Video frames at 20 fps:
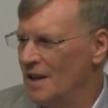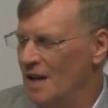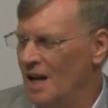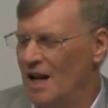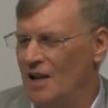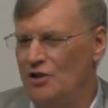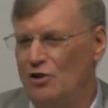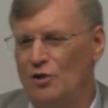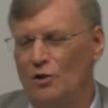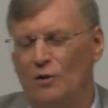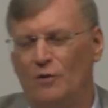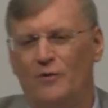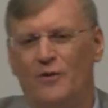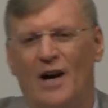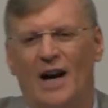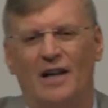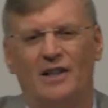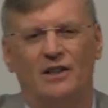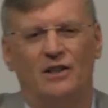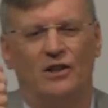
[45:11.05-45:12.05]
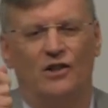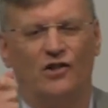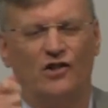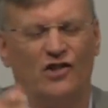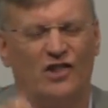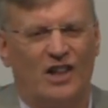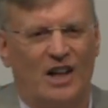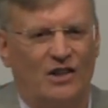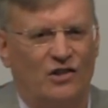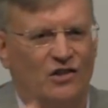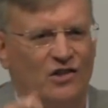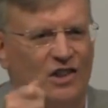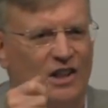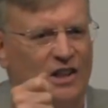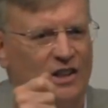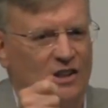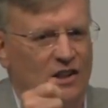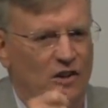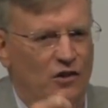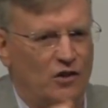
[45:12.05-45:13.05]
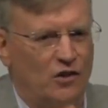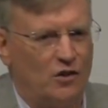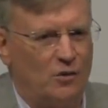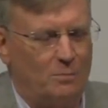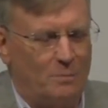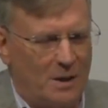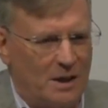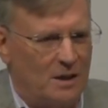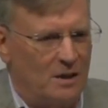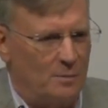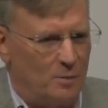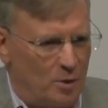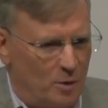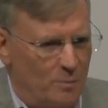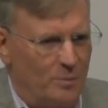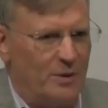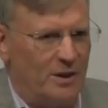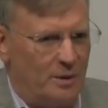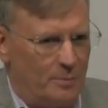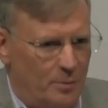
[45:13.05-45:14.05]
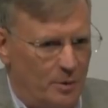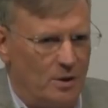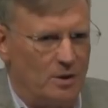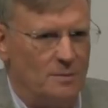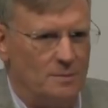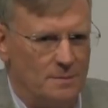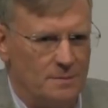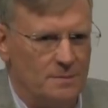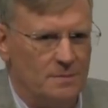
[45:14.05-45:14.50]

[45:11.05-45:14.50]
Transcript: and you'll find disgusting, despicable people.